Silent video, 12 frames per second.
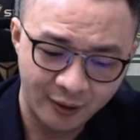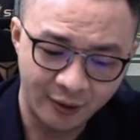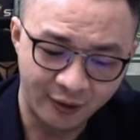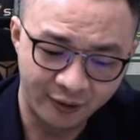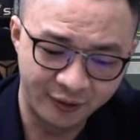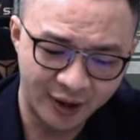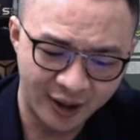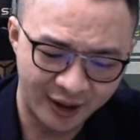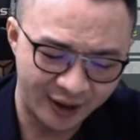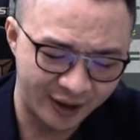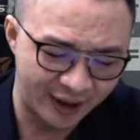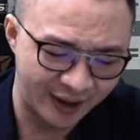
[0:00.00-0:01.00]

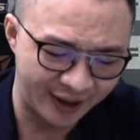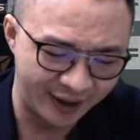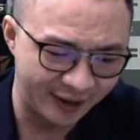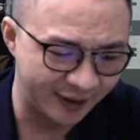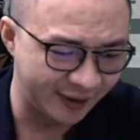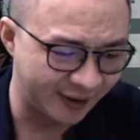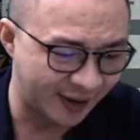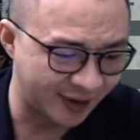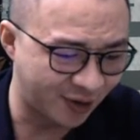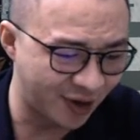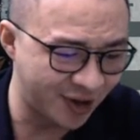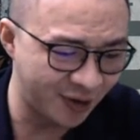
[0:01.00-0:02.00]
Alright, does the
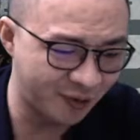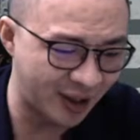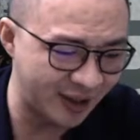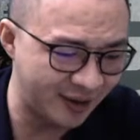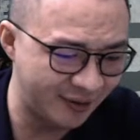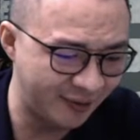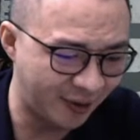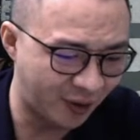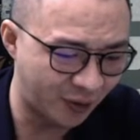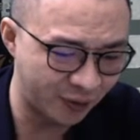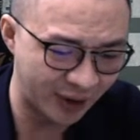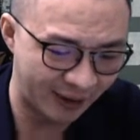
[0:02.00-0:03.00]
question want
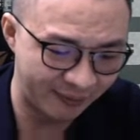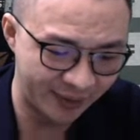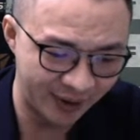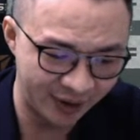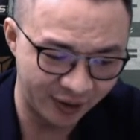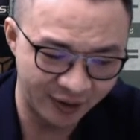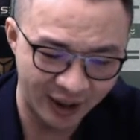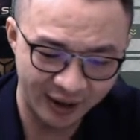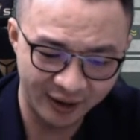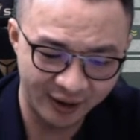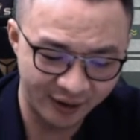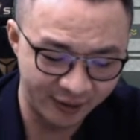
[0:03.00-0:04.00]
whole number? No, right?
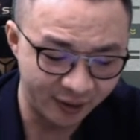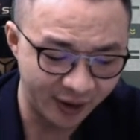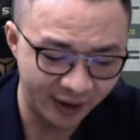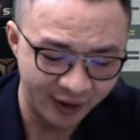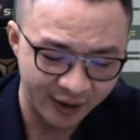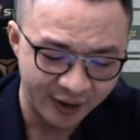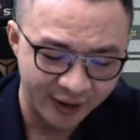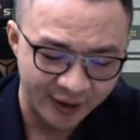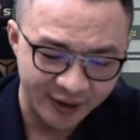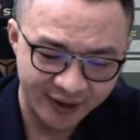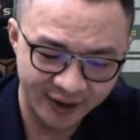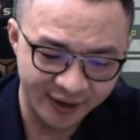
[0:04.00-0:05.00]
Okay.
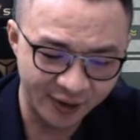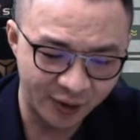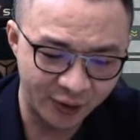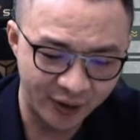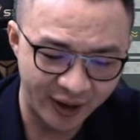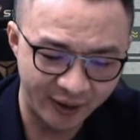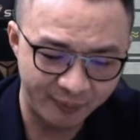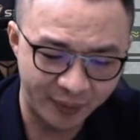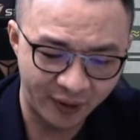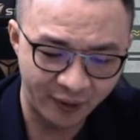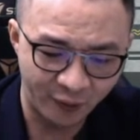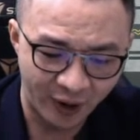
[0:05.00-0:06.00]

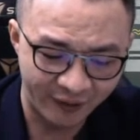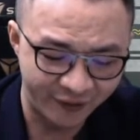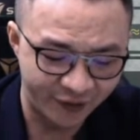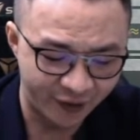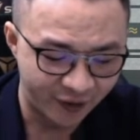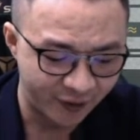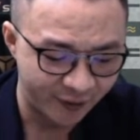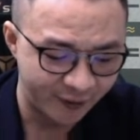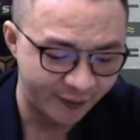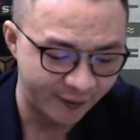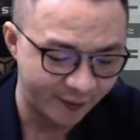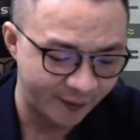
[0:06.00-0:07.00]
608.14.
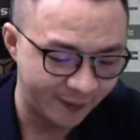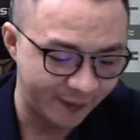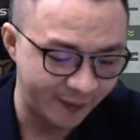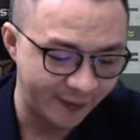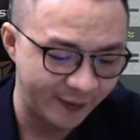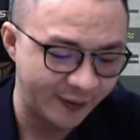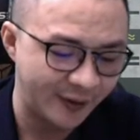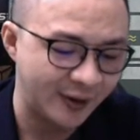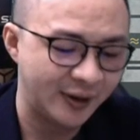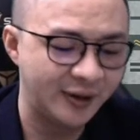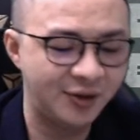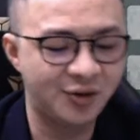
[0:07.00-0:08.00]

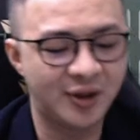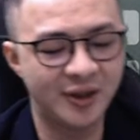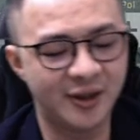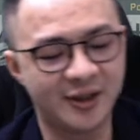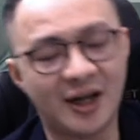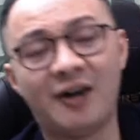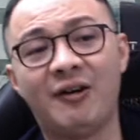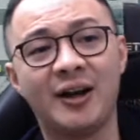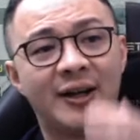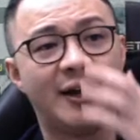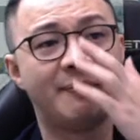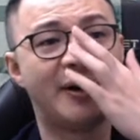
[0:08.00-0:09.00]
This one is how I
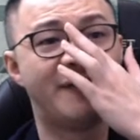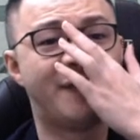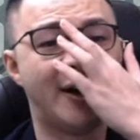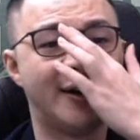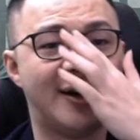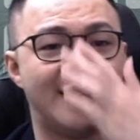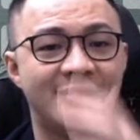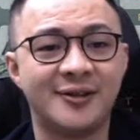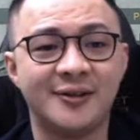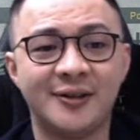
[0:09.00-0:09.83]
get my final answer.